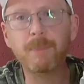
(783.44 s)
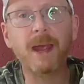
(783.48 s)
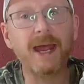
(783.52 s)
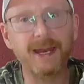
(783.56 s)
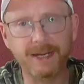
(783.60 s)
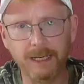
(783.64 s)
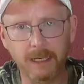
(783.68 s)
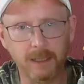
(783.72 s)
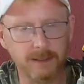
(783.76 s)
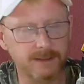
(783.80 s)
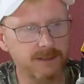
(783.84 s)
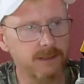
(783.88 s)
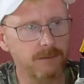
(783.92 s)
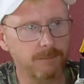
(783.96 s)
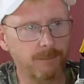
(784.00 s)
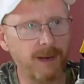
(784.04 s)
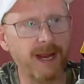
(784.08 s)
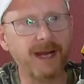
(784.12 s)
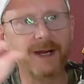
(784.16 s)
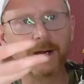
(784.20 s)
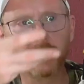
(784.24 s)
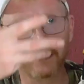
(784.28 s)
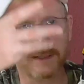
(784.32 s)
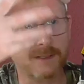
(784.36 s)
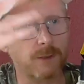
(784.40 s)
panels.
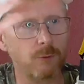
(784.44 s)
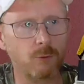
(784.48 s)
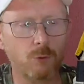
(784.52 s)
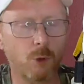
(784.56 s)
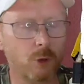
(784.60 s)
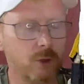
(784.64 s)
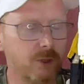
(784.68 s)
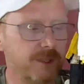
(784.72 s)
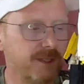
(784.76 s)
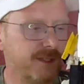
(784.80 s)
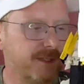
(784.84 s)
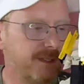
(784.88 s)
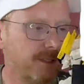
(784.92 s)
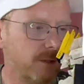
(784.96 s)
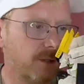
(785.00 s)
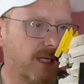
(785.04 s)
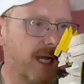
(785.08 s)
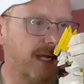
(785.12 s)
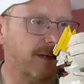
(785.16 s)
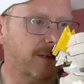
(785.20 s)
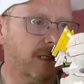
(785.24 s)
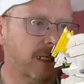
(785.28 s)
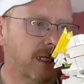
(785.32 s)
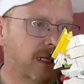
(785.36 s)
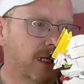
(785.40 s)
Panels are rockets.
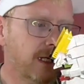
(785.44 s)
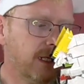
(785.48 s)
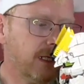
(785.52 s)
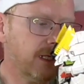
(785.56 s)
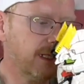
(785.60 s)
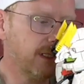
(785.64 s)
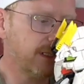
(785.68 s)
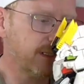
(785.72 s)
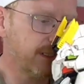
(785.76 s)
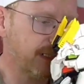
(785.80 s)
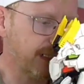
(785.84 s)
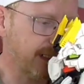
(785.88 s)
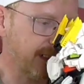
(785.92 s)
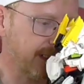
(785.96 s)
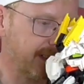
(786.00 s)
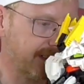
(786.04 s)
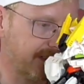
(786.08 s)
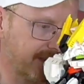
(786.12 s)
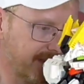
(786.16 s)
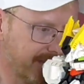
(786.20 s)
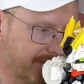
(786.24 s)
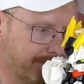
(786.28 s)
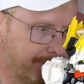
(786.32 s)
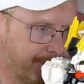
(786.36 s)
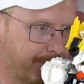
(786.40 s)
Okay,
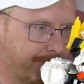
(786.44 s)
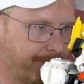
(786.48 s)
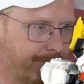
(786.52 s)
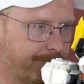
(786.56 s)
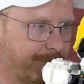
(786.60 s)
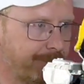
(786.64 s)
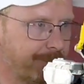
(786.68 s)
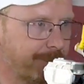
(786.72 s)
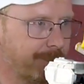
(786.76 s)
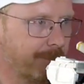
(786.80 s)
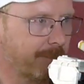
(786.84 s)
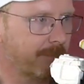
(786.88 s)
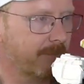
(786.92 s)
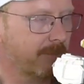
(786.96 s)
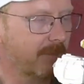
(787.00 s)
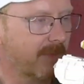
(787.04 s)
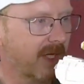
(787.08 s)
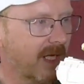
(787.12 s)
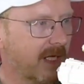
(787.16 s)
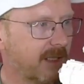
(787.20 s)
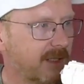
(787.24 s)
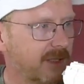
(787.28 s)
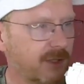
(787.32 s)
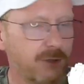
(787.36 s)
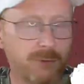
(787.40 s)
these
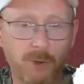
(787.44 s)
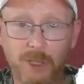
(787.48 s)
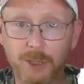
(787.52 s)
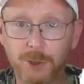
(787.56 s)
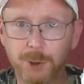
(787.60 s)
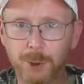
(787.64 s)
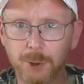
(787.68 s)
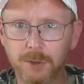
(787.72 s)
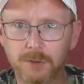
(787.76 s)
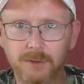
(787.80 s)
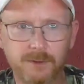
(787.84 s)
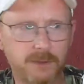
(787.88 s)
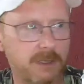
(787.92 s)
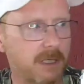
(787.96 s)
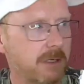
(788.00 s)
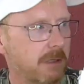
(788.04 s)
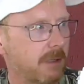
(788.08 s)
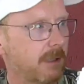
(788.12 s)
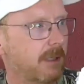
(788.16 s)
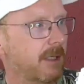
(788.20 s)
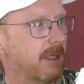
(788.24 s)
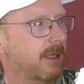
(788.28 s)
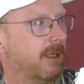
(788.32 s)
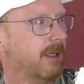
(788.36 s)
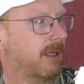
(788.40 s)
structures,
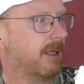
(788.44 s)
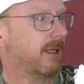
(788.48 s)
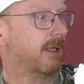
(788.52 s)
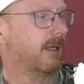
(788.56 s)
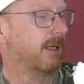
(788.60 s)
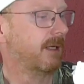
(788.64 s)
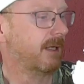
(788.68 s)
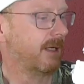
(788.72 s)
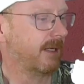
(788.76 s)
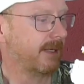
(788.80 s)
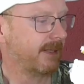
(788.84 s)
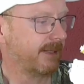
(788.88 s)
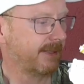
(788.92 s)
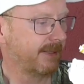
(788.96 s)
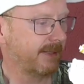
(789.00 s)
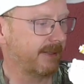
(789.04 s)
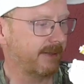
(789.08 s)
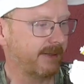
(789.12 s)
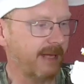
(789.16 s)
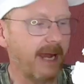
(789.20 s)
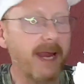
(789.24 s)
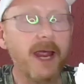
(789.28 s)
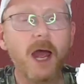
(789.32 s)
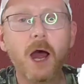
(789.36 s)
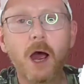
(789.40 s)

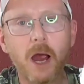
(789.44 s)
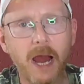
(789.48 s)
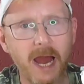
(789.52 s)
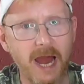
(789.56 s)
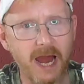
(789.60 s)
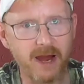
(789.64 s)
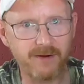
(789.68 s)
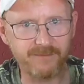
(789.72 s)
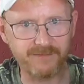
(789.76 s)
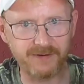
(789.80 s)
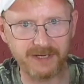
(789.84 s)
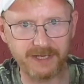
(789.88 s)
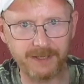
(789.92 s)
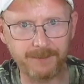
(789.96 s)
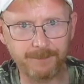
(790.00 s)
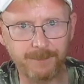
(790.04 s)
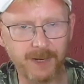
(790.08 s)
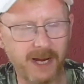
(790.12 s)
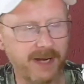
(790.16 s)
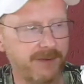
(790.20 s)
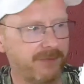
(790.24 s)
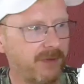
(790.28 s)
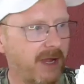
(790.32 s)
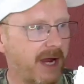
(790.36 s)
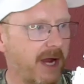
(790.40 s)
they are heavy.
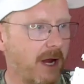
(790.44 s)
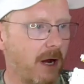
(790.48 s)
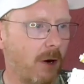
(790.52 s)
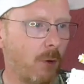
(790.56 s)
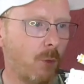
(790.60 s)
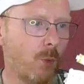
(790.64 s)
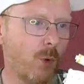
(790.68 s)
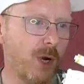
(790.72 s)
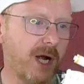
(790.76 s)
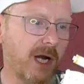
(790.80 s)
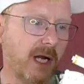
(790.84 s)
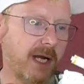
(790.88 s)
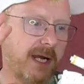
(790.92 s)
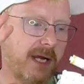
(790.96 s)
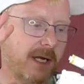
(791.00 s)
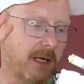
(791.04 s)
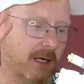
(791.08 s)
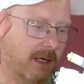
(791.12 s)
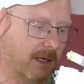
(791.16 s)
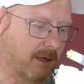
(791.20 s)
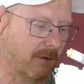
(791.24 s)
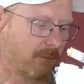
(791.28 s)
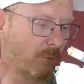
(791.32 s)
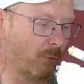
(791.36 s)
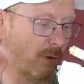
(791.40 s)
And they are
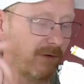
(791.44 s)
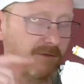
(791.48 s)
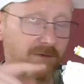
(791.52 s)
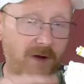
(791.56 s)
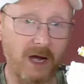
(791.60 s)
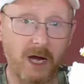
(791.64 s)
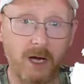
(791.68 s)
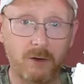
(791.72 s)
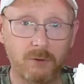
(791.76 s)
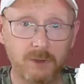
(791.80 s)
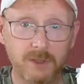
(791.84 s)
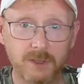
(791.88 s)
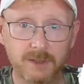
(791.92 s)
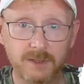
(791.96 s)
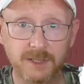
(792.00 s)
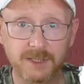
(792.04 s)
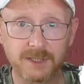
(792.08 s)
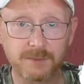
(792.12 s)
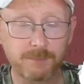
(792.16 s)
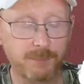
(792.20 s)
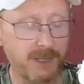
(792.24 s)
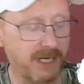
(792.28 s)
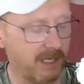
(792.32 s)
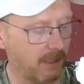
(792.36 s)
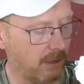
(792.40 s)
really, without
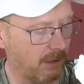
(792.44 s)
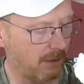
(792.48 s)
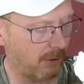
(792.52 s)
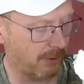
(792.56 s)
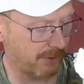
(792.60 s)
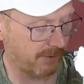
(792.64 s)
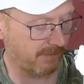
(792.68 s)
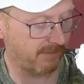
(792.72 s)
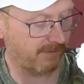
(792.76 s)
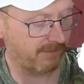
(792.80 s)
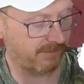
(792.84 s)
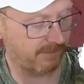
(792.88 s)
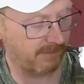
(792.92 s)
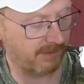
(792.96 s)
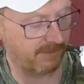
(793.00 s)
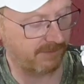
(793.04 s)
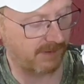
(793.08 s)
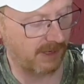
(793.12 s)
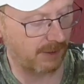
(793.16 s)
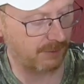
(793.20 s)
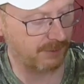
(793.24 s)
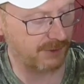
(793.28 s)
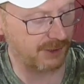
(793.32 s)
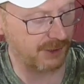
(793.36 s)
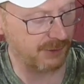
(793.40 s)
this pillar or
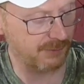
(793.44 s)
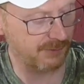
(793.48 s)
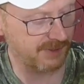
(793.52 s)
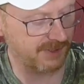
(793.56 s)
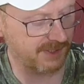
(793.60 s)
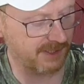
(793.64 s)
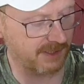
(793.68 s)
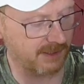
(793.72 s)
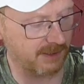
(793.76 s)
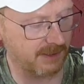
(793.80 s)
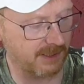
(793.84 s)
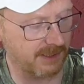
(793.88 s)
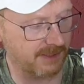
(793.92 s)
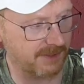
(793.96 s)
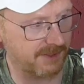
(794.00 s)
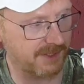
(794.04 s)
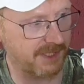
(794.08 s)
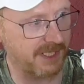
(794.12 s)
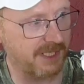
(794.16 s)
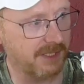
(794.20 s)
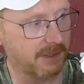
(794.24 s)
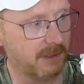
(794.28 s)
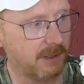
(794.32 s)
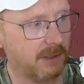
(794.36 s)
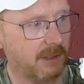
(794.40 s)
without using this
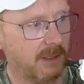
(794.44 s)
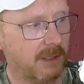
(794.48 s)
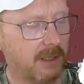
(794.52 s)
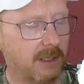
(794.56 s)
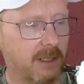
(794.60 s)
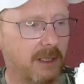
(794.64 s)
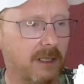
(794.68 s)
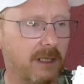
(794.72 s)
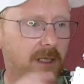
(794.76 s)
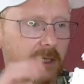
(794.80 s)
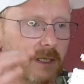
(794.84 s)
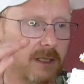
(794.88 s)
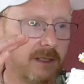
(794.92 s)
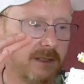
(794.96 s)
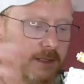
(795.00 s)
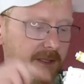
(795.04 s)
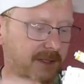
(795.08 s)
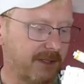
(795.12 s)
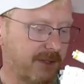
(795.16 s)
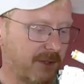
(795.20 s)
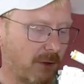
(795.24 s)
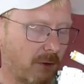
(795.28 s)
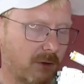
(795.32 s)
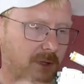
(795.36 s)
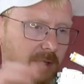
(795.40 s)
here,
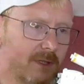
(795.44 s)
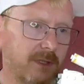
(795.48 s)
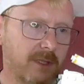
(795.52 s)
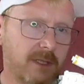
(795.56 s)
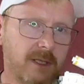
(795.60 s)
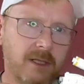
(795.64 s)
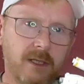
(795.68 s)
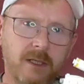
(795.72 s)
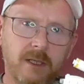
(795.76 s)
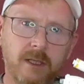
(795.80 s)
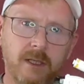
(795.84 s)
this socket,